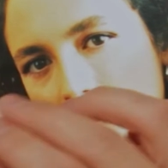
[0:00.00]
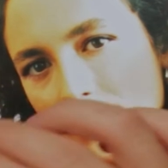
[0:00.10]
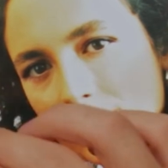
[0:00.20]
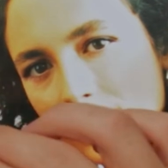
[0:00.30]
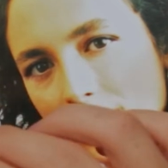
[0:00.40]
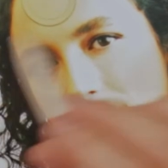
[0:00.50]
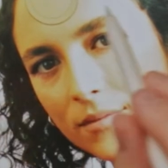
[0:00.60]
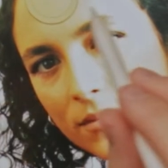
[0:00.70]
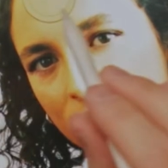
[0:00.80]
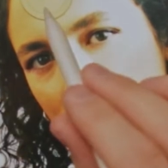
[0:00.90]
go
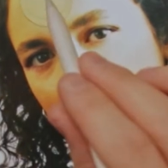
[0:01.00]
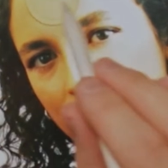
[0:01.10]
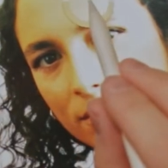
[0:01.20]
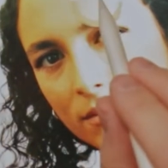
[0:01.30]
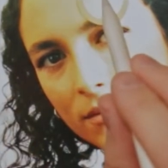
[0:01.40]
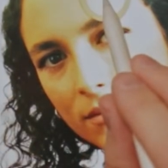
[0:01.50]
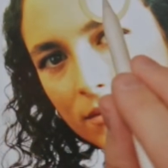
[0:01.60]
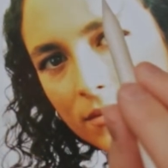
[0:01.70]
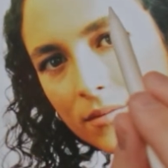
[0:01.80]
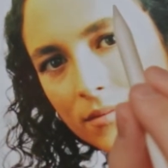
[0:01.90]
into that
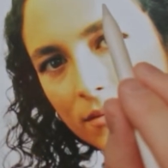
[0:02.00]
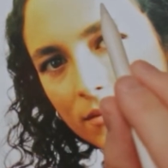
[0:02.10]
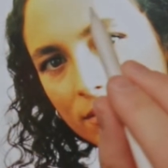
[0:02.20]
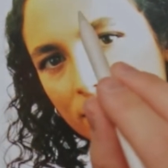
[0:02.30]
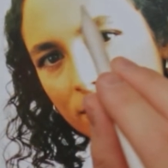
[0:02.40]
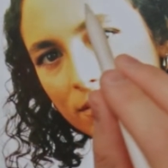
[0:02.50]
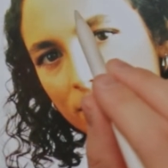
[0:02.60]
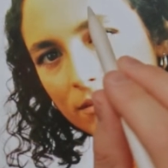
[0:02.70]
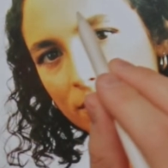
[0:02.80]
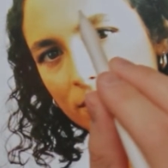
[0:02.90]
layer and we'll
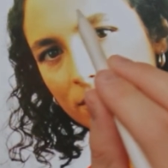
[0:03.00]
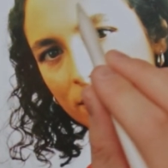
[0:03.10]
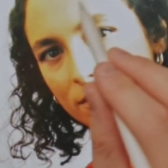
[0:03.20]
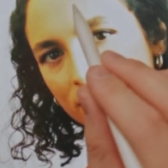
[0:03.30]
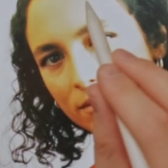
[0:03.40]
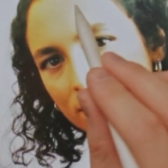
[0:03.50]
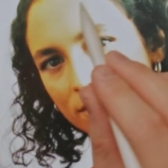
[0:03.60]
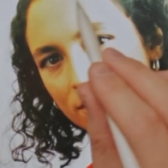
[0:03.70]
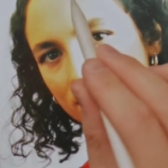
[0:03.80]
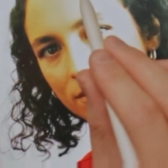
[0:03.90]
drop the opacity of it,